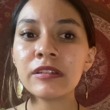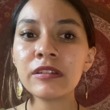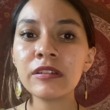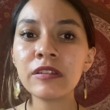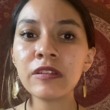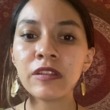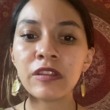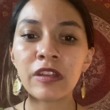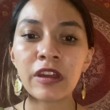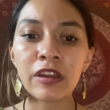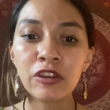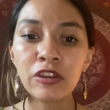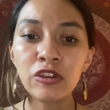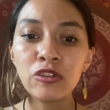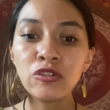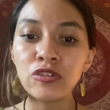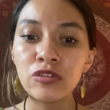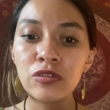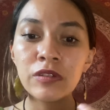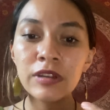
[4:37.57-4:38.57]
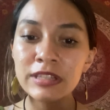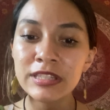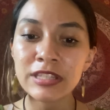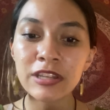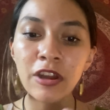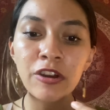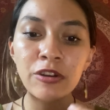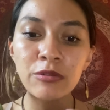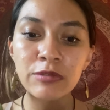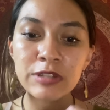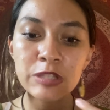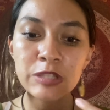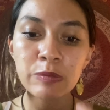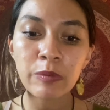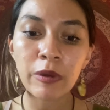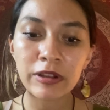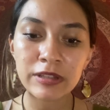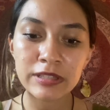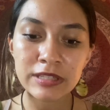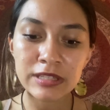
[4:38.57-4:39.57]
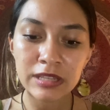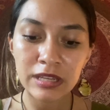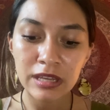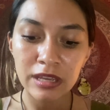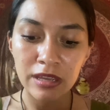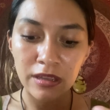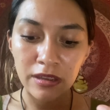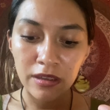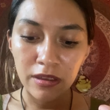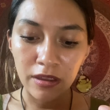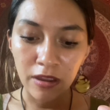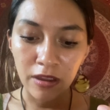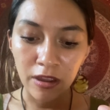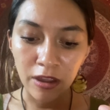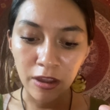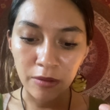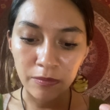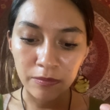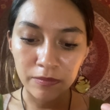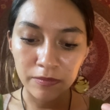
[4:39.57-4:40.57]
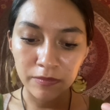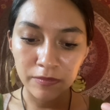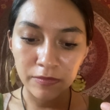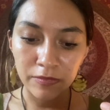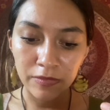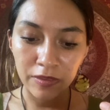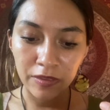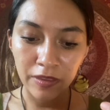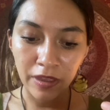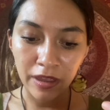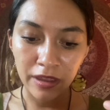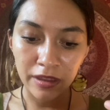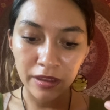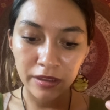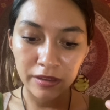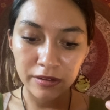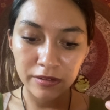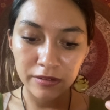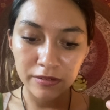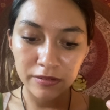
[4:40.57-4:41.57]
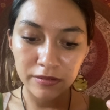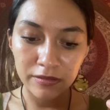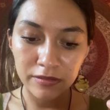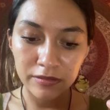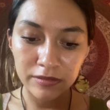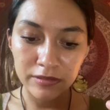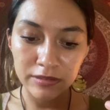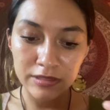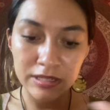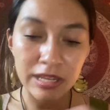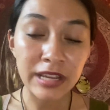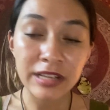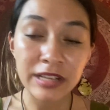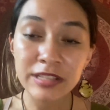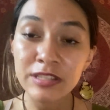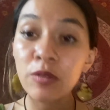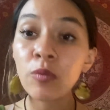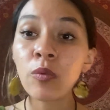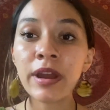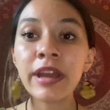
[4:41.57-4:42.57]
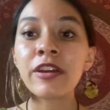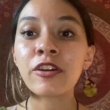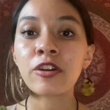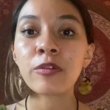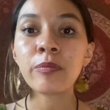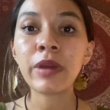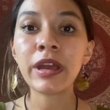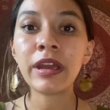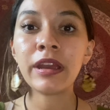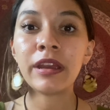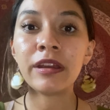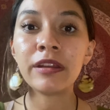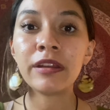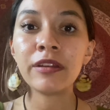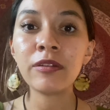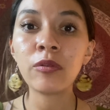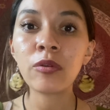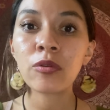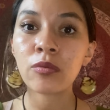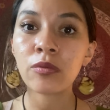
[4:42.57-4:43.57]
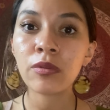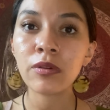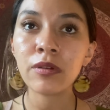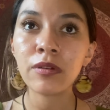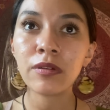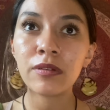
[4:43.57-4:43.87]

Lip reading: it's not a response that takes away your pain or